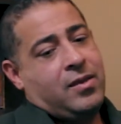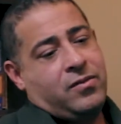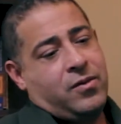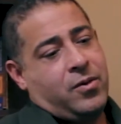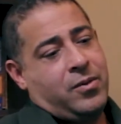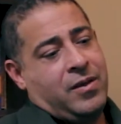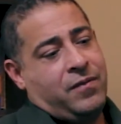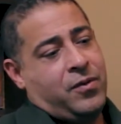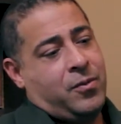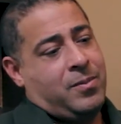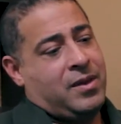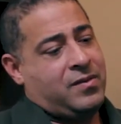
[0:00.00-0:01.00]
So if
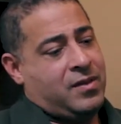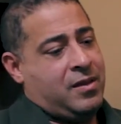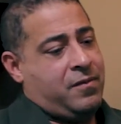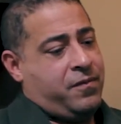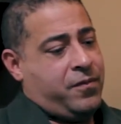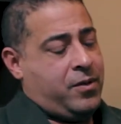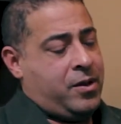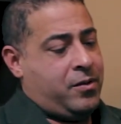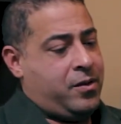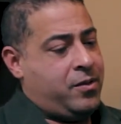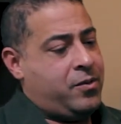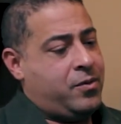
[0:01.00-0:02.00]
you're mixing food,
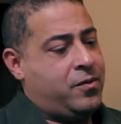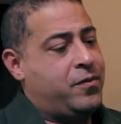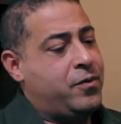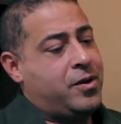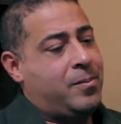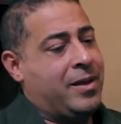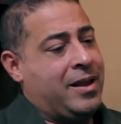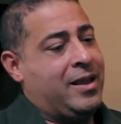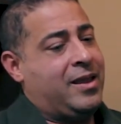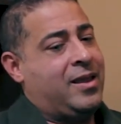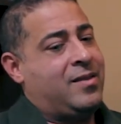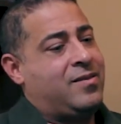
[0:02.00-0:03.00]
you're doing food
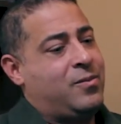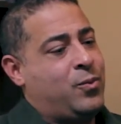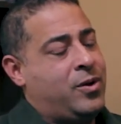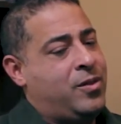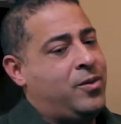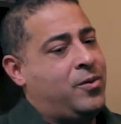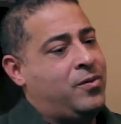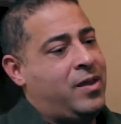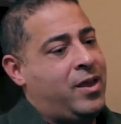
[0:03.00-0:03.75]
combining, it's one of those